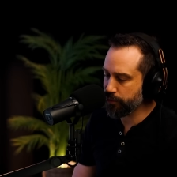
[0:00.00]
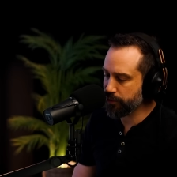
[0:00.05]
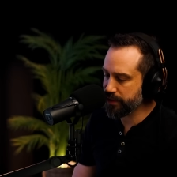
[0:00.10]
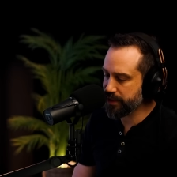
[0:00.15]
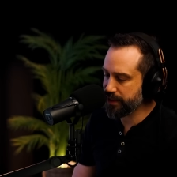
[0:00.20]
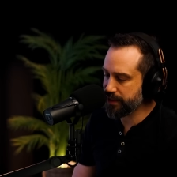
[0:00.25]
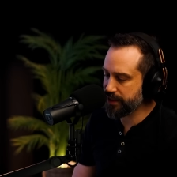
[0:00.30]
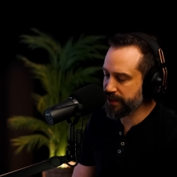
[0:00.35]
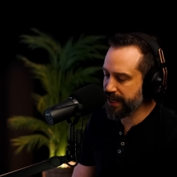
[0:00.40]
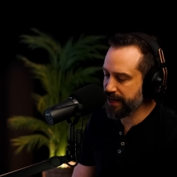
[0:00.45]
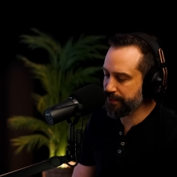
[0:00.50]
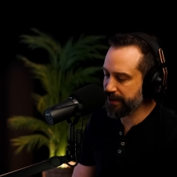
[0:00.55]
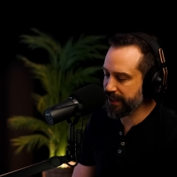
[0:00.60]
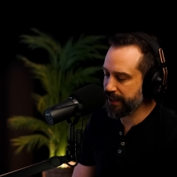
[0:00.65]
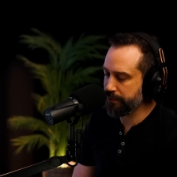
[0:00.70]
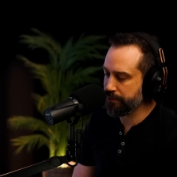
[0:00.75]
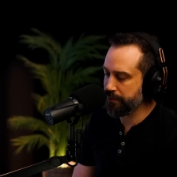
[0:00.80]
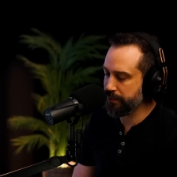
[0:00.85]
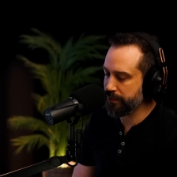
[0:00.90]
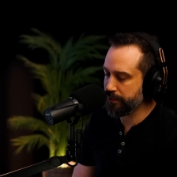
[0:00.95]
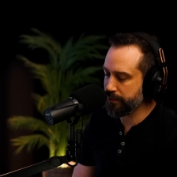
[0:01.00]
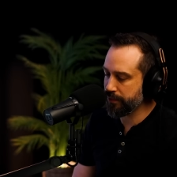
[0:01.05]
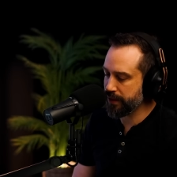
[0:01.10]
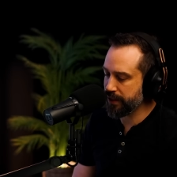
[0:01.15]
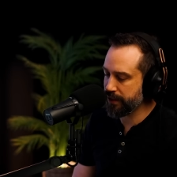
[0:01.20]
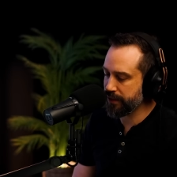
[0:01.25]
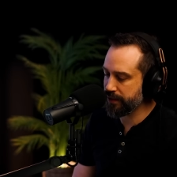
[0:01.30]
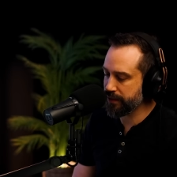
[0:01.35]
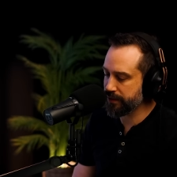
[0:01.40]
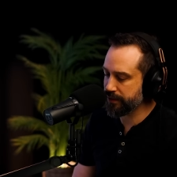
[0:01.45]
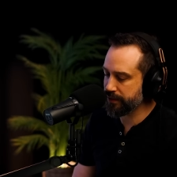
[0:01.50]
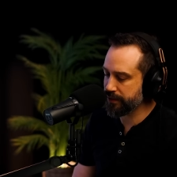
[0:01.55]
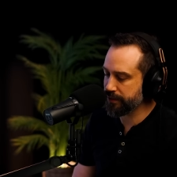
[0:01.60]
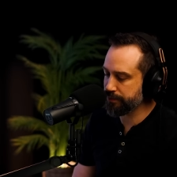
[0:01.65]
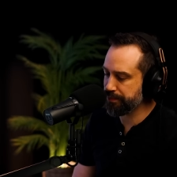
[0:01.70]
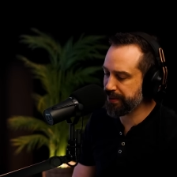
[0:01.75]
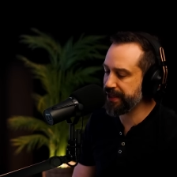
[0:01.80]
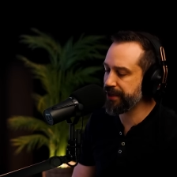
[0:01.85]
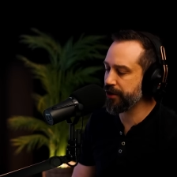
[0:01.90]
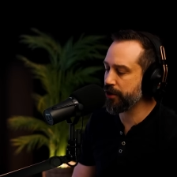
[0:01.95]
what's his name again? uh,
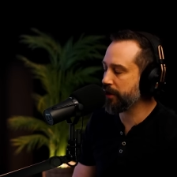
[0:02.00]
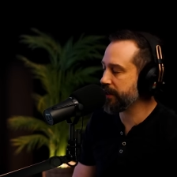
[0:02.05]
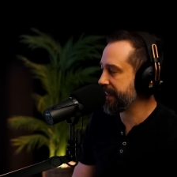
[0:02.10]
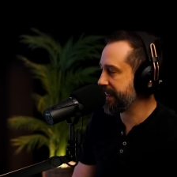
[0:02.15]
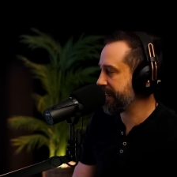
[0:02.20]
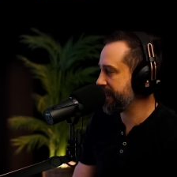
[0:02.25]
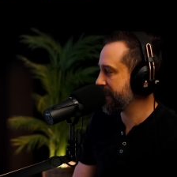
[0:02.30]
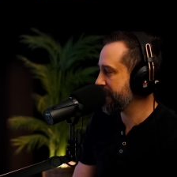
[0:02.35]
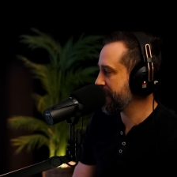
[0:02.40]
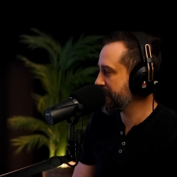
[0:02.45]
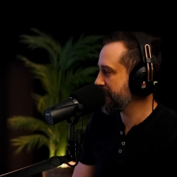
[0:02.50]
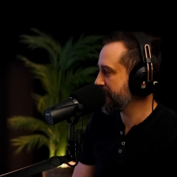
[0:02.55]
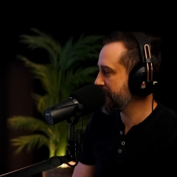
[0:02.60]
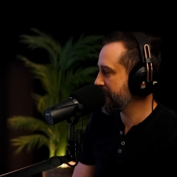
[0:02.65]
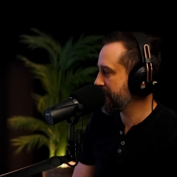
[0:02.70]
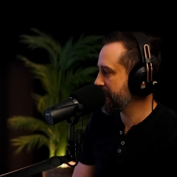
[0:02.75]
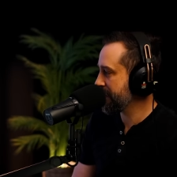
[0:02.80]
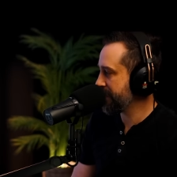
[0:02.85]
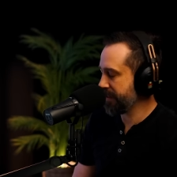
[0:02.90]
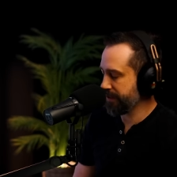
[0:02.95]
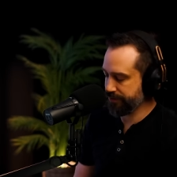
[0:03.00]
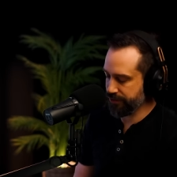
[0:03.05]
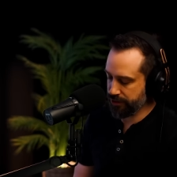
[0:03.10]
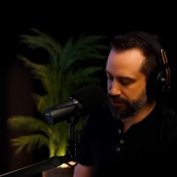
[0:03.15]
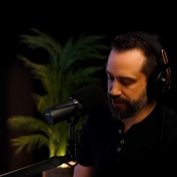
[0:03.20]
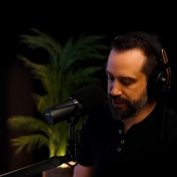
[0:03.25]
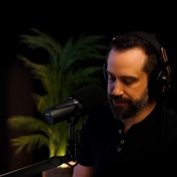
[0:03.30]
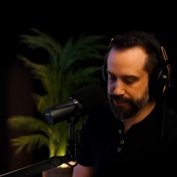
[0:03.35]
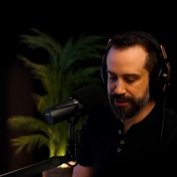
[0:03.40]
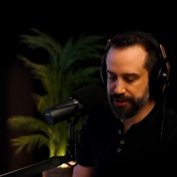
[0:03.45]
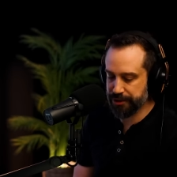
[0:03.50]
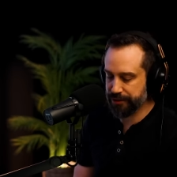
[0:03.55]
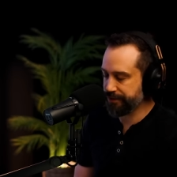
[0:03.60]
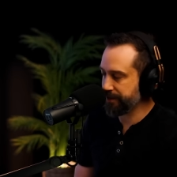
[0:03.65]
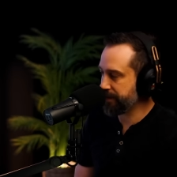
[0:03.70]
Pinotti. I think I've got an image